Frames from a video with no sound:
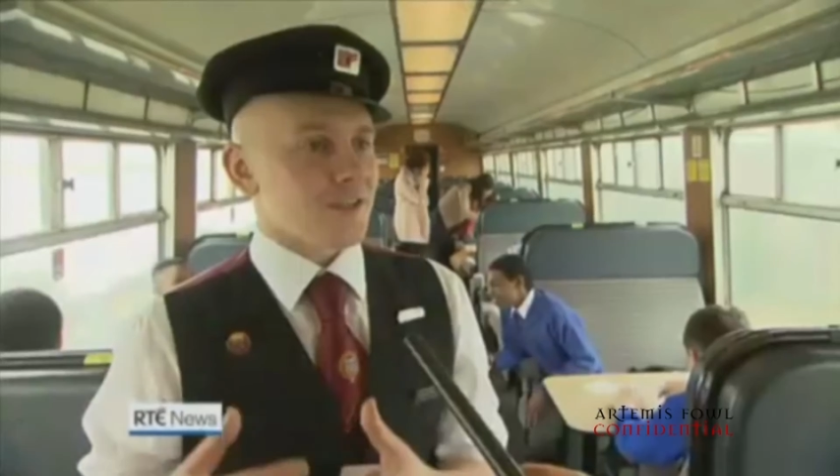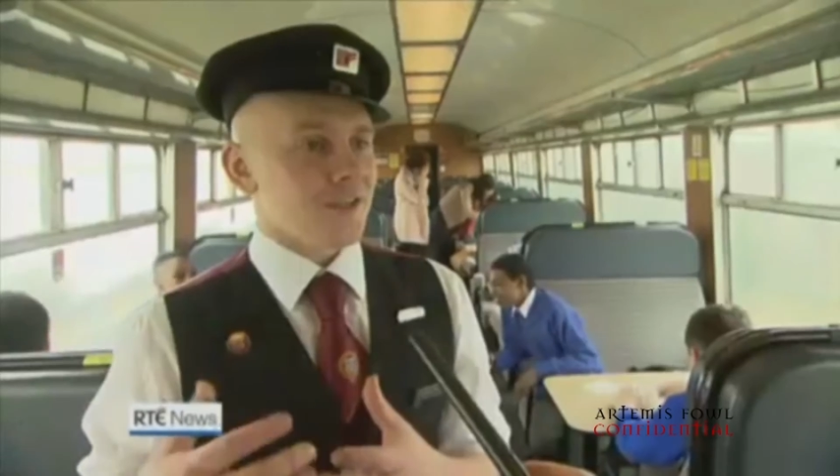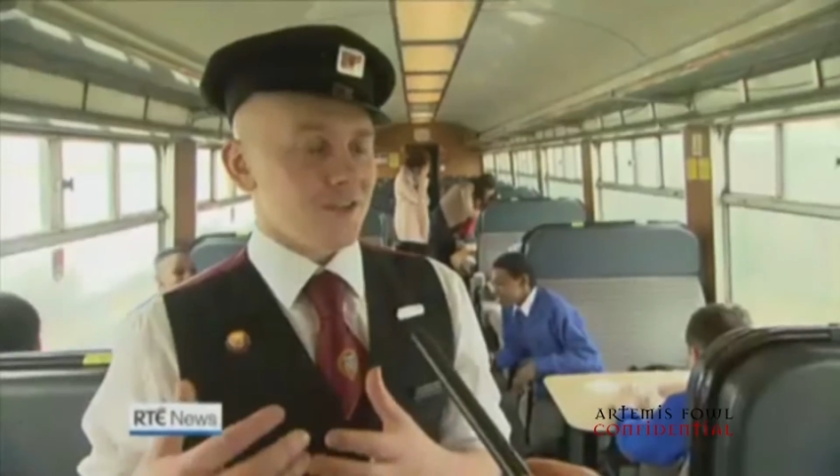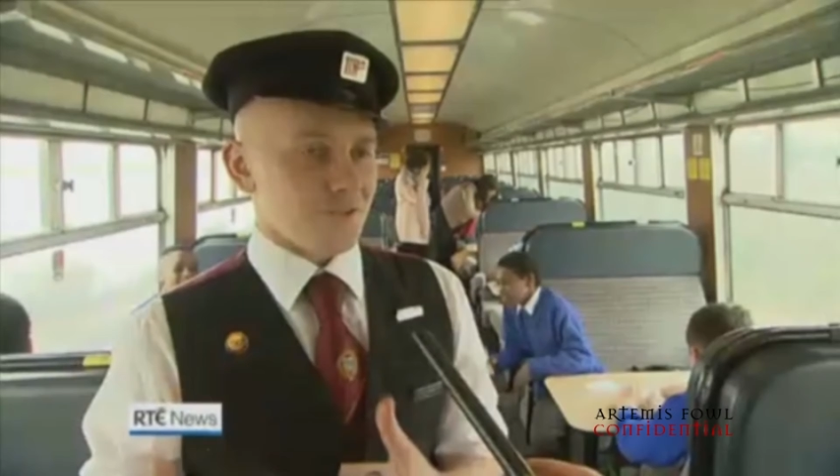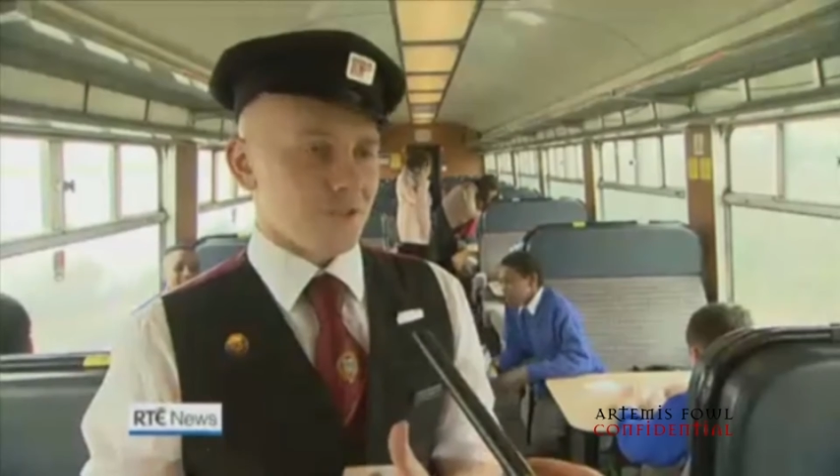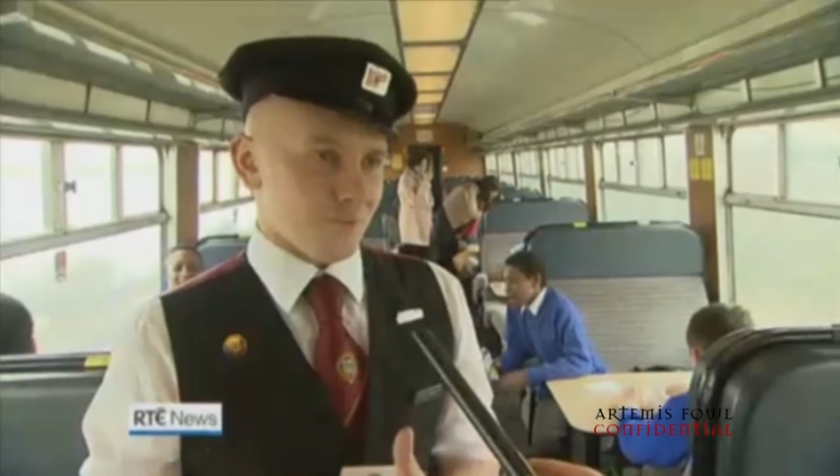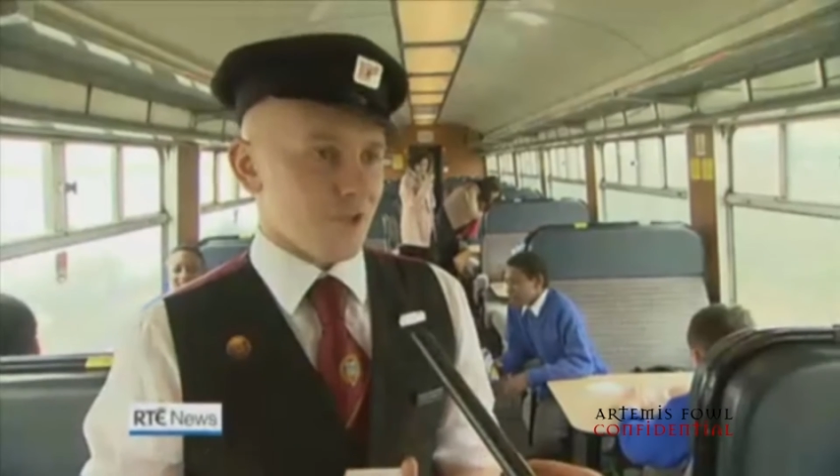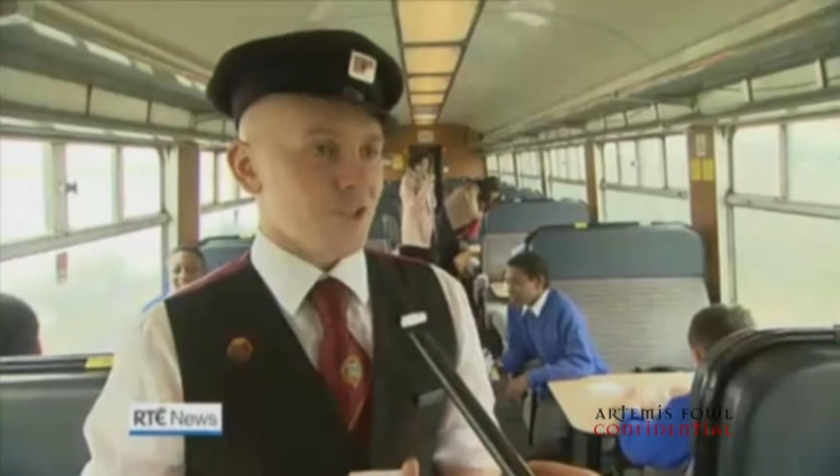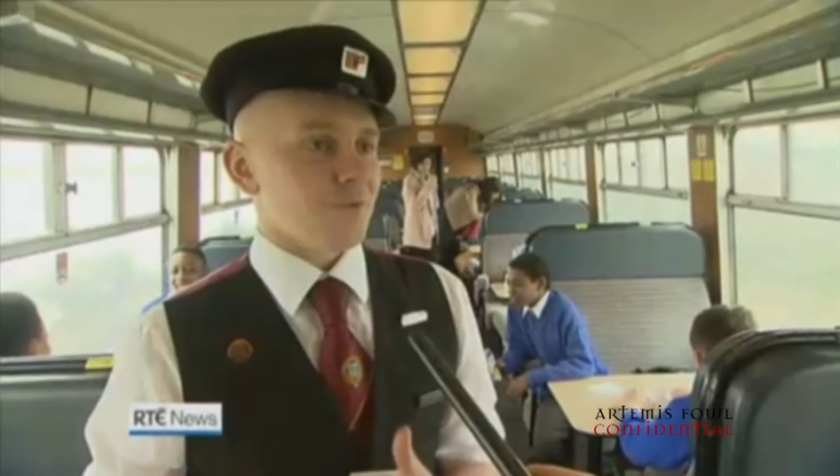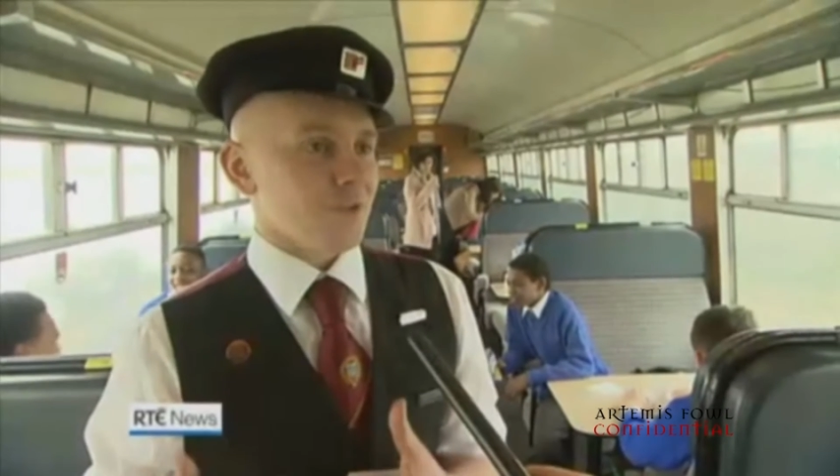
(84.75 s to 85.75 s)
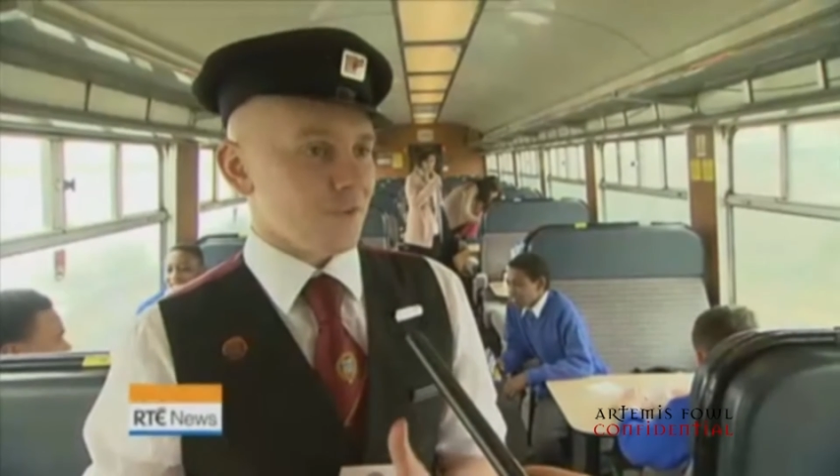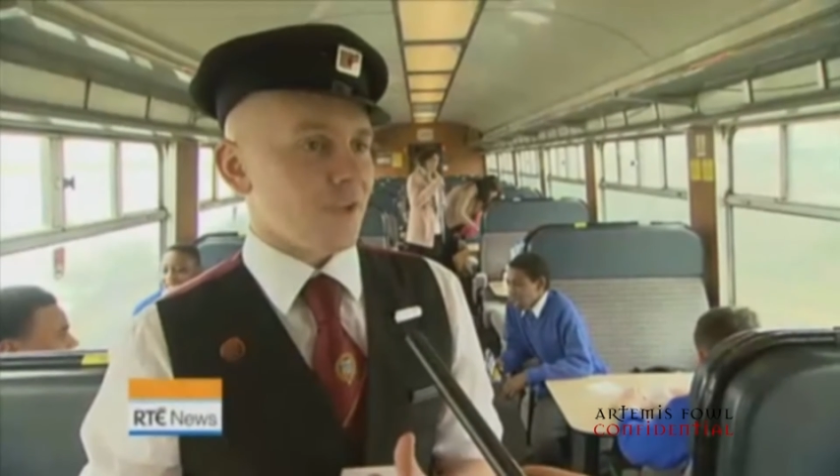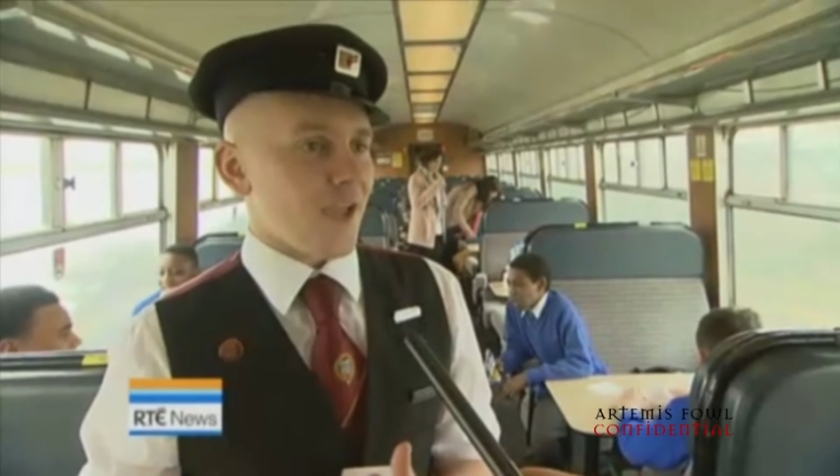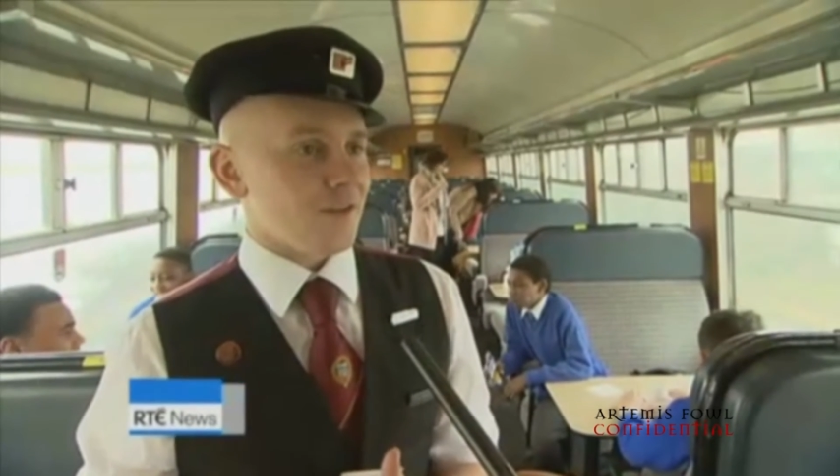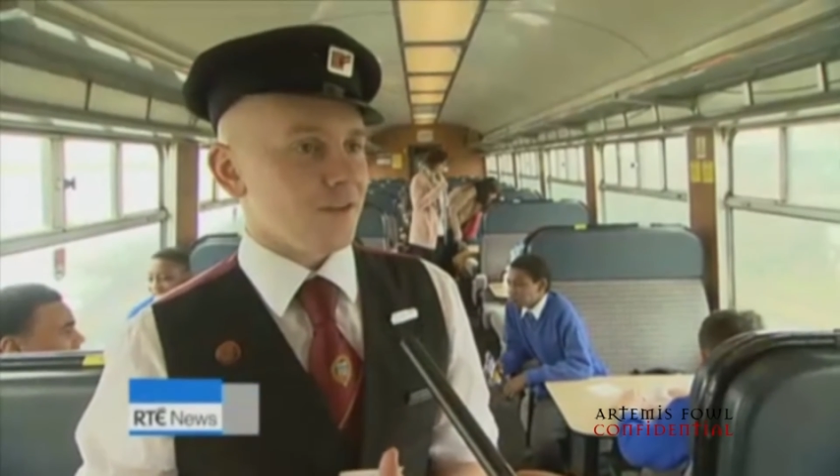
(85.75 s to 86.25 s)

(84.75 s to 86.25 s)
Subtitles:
basically uses the principles of a